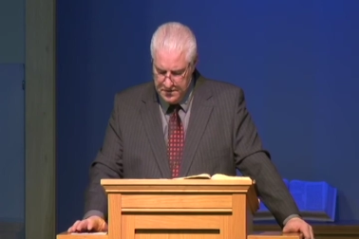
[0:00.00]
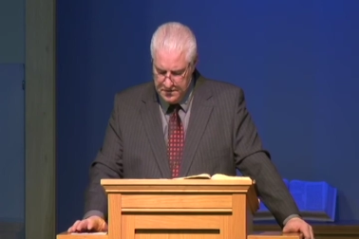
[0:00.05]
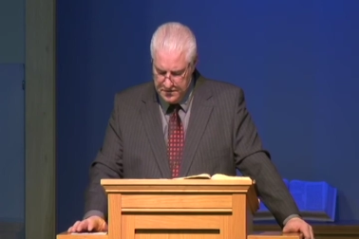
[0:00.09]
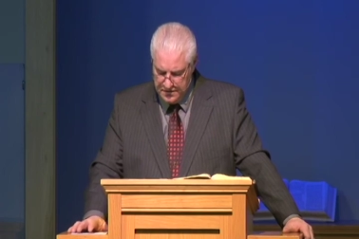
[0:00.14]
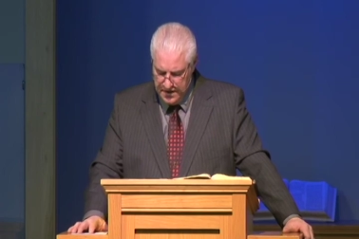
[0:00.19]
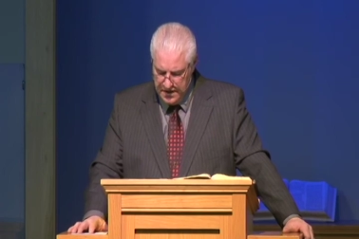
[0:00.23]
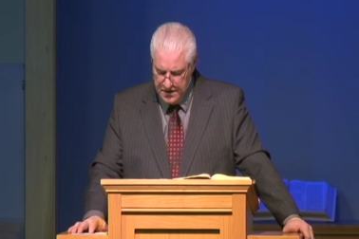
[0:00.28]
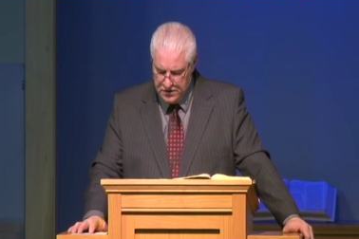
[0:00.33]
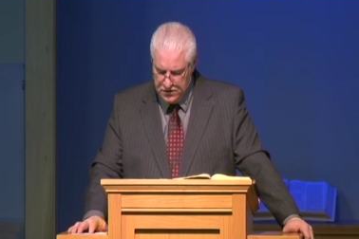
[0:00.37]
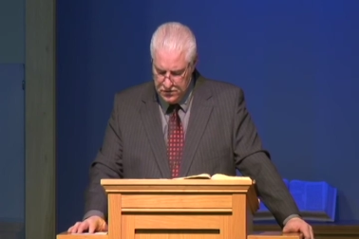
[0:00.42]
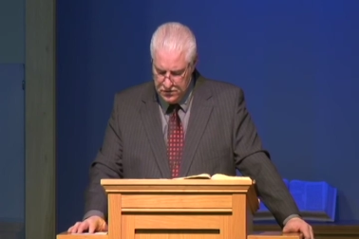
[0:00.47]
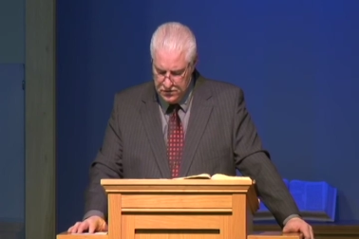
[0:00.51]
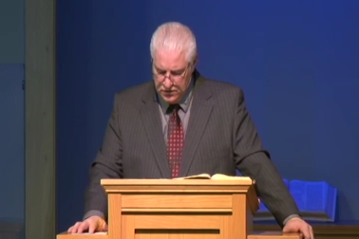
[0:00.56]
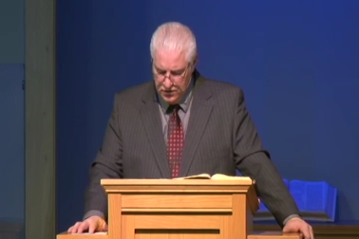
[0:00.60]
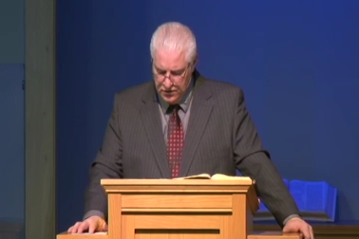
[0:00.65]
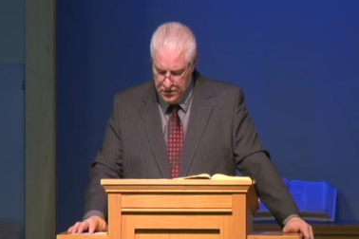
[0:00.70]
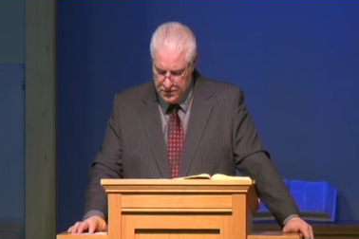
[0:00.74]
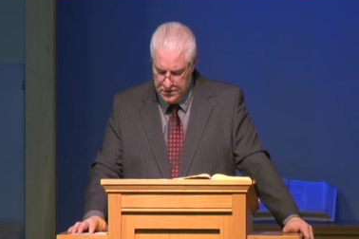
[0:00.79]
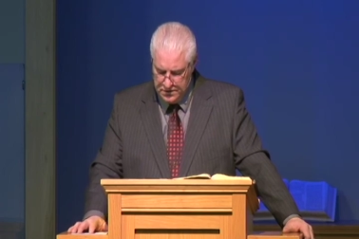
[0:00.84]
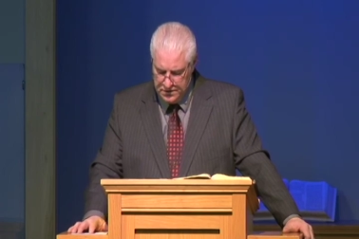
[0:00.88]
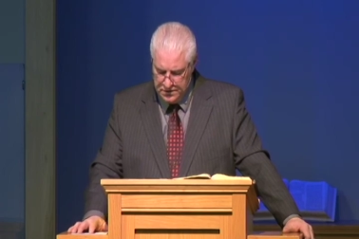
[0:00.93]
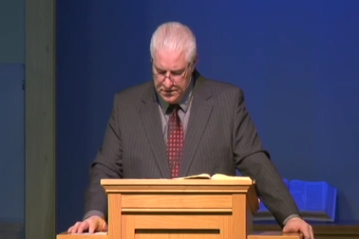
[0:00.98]
Thank you,
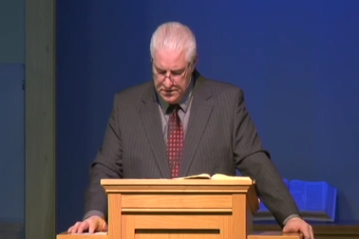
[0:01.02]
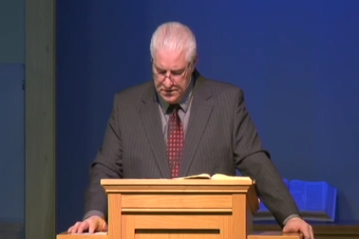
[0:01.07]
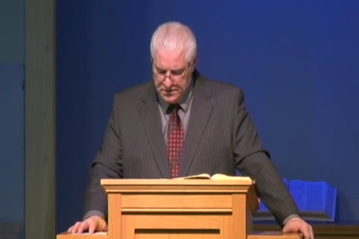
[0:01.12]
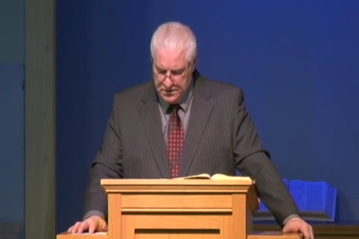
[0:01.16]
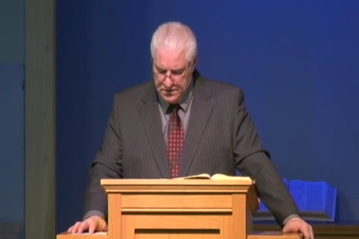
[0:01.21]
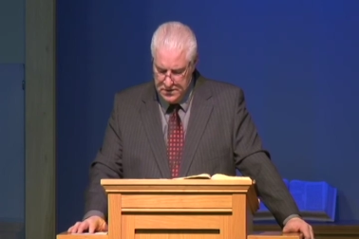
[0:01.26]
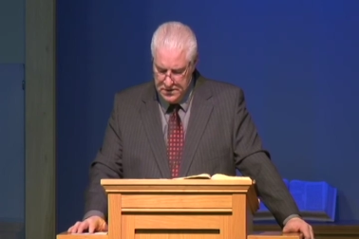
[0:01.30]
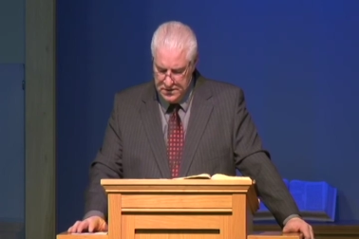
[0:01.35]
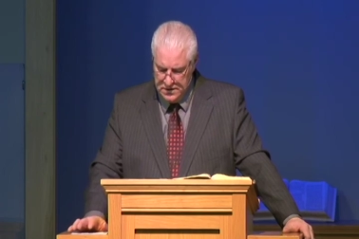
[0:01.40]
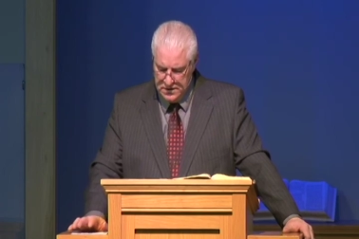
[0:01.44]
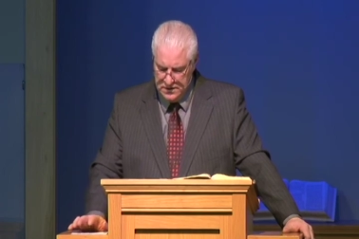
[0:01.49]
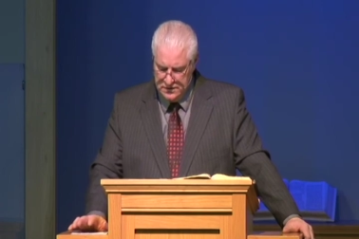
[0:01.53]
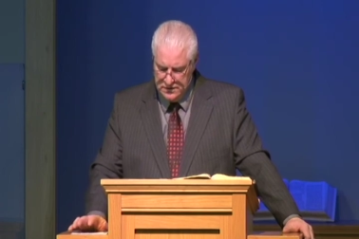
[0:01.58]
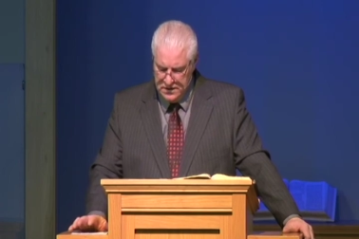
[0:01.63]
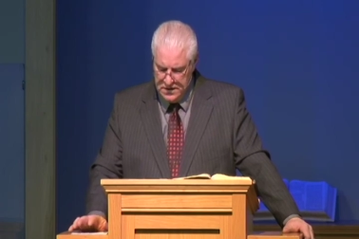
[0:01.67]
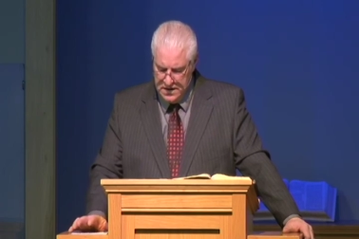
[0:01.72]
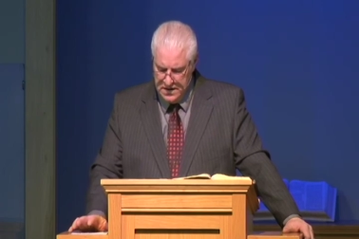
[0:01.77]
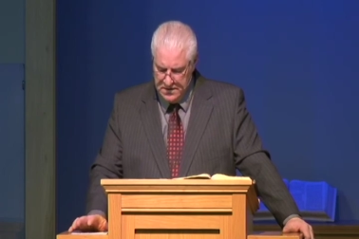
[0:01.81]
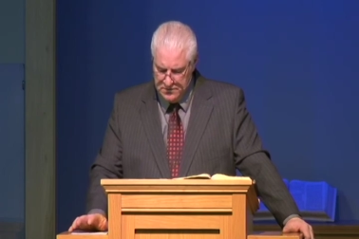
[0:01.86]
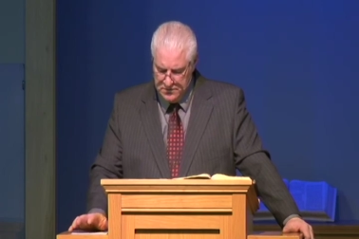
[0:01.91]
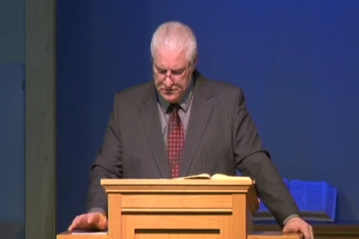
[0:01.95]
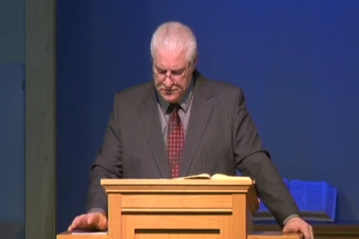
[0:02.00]
Lord. In the
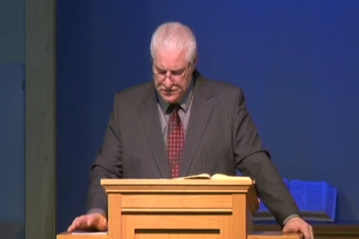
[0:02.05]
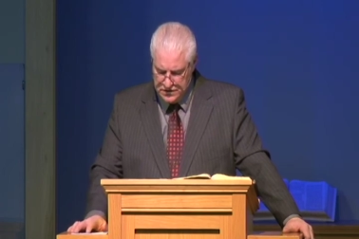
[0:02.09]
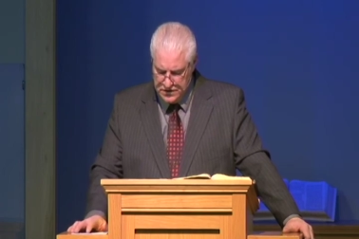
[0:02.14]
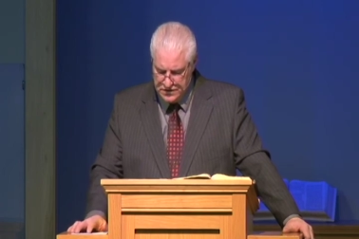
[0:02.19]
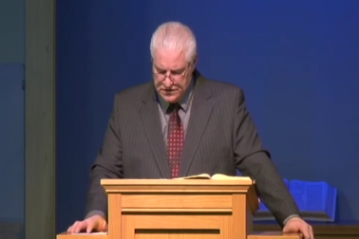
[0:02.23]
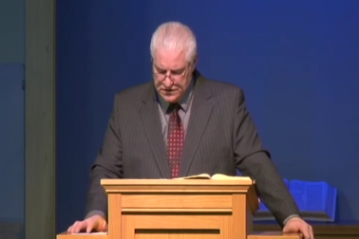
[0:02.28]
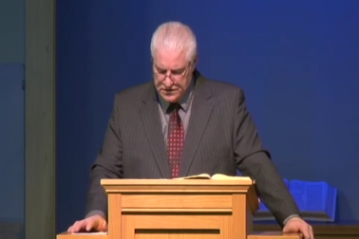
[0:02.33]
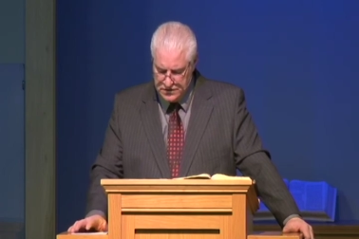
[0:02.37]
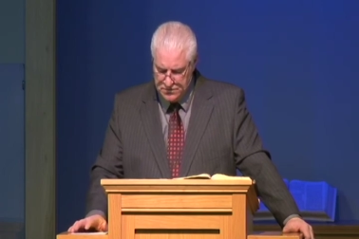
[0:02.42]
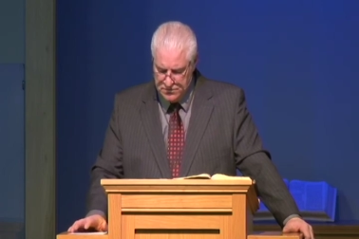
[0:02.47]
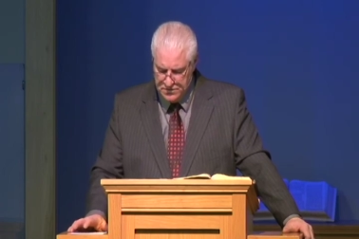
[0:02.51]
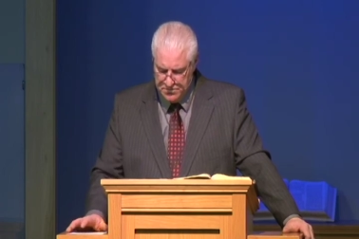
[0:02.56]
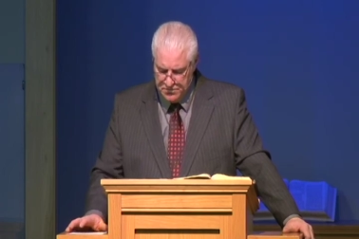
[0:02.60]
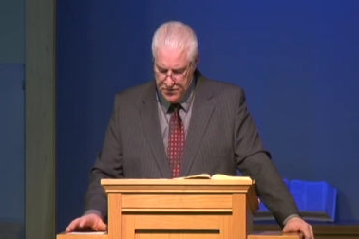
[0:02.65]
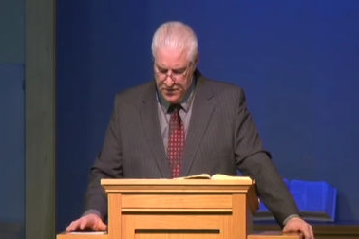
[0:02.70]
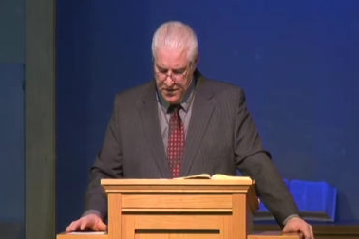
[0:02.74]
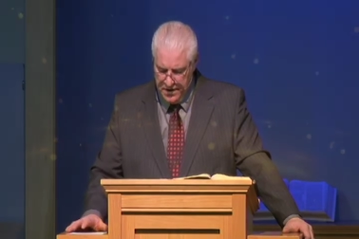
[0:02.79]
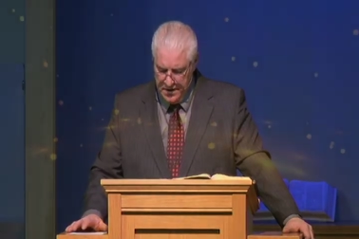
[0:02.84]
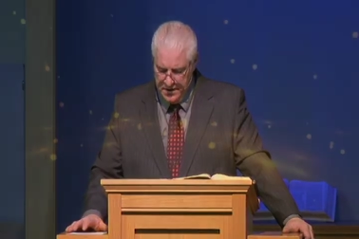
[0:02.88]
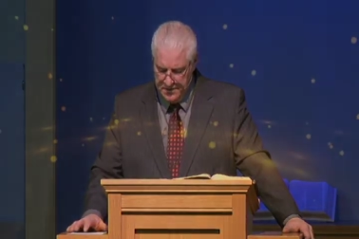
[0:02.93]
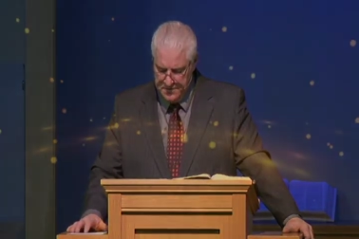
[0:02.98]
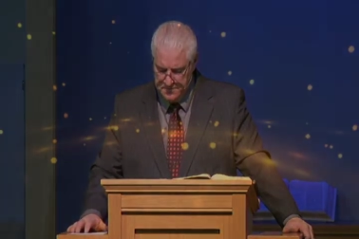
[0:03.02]
name of Jesus, we
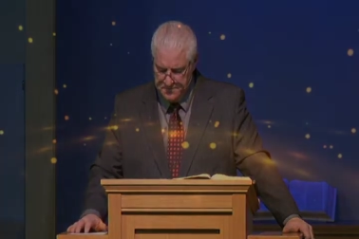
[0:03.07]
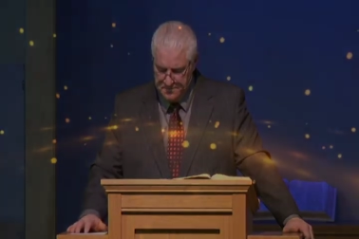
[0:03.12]
pray.